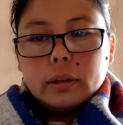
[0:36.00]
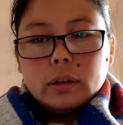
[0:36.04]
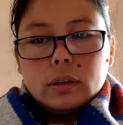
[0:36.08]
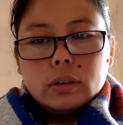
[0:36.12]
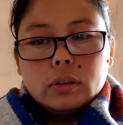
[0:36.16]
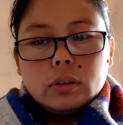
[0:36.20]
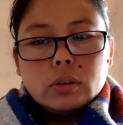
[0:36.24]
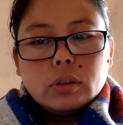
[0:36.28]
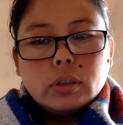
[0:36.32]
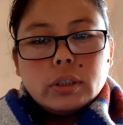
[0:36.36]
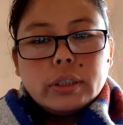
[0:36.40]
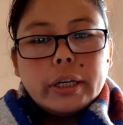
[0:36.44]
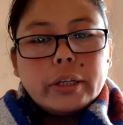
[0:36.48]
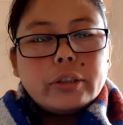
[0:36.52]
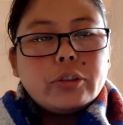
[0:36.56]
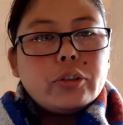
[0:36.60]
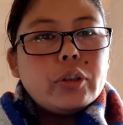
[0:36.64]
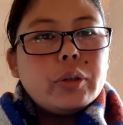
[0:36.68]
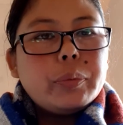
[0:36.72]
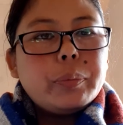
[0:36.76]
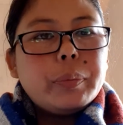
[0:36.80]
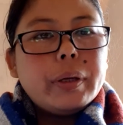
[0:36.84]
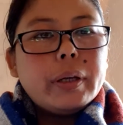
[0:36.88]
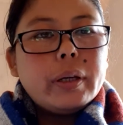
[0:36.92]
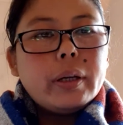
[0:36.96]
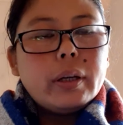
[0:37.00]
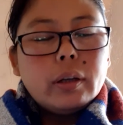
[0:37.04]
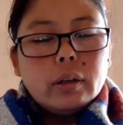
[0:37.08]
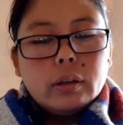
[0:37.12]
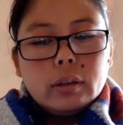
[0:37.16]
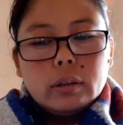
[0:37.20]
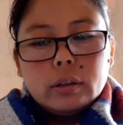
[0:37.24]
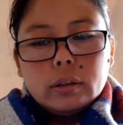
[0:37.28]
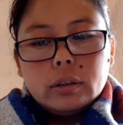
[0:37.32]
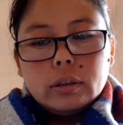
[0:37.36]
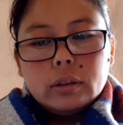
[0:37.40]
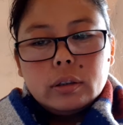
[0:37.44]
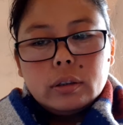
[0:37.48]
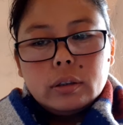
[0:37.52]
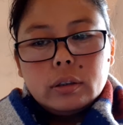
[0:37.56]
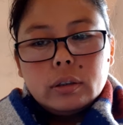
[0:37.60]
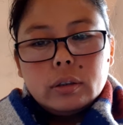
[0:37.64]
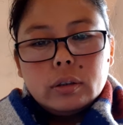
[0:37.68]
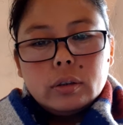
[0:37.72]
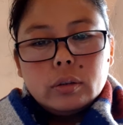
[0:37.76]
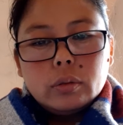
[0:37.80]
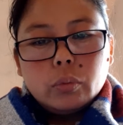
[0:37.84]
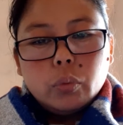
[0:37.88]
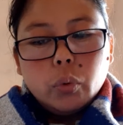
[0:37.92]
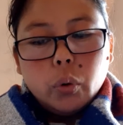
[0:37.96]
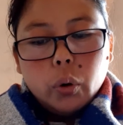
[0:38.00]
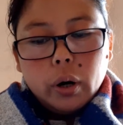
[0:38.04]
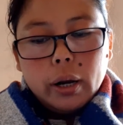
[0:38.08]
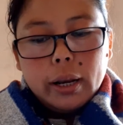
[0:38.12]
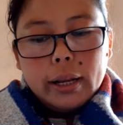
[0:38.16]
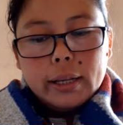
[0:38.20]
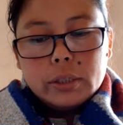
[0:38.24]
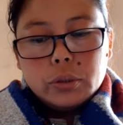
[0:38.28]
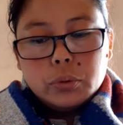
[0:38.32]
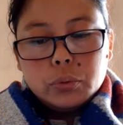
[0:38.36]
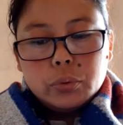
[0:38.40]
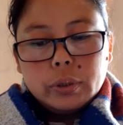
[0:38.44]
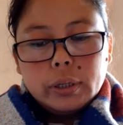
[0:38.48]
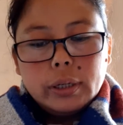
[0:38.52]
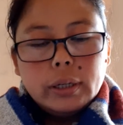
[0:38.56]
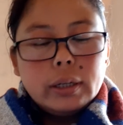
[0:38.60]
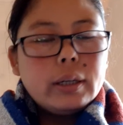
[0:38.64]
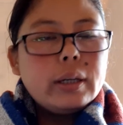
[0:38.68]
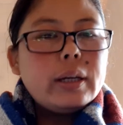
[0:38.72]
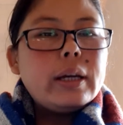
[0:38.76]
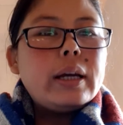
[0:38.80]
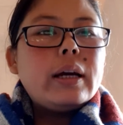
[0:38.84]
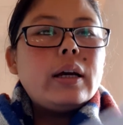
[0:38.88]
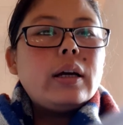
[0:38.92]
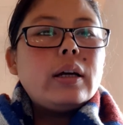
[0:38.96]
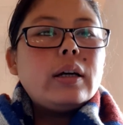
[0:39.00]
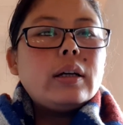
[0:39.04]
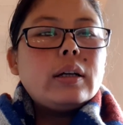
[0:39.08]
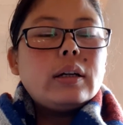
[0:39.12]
So section B, World History,